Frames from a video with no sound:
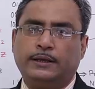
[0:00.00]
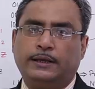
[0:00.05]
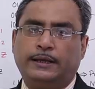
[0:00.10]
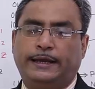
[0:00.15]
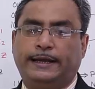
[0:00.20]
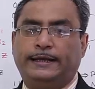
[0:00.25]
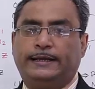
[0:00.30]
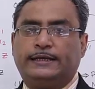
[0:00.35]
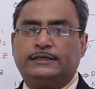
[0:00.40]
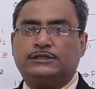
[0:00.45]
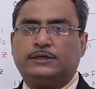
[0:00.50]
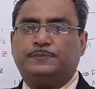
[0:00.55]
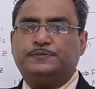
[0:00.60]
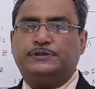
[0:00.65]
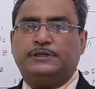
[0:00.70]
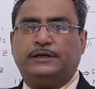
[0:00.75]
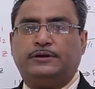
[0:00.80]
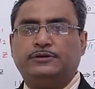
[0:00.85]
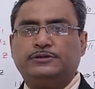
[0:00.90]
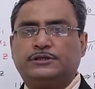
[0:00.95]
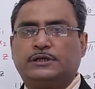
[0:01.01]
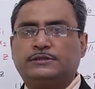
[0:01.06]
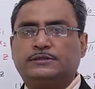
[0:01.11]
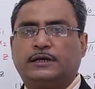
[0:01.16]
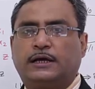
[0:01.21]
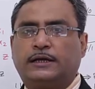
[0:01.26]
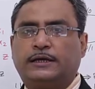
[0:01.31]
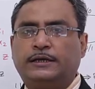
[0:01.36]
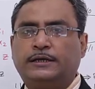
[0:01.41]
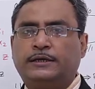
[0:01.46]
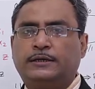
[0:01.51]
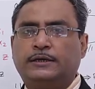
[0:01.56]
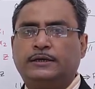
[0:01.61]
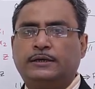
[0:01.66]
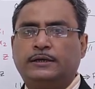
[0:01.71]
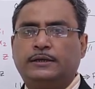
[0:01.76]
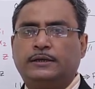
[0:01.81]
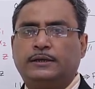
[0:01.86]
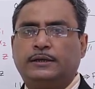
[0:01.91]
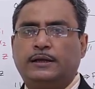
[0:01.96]
In case of sequential circuit,
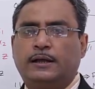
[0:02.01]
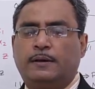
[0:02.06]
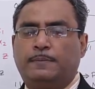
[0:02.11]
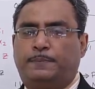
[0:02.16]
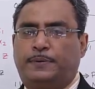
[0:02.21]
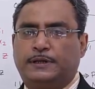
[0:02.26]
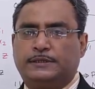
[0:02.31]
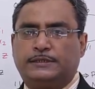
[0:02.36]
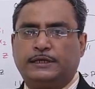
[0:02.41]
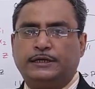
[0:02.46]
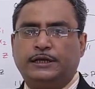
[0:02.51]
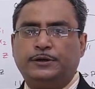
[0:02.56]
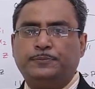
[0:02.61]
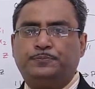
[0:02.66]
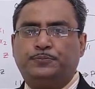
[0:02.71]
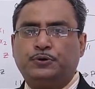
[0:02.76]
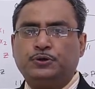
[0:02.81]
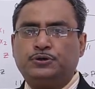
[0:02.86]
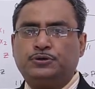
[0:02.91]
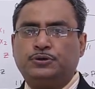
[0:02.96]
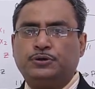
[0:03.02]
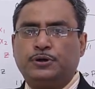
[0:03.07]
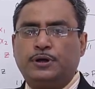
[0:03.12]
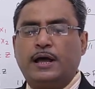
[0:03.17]
present input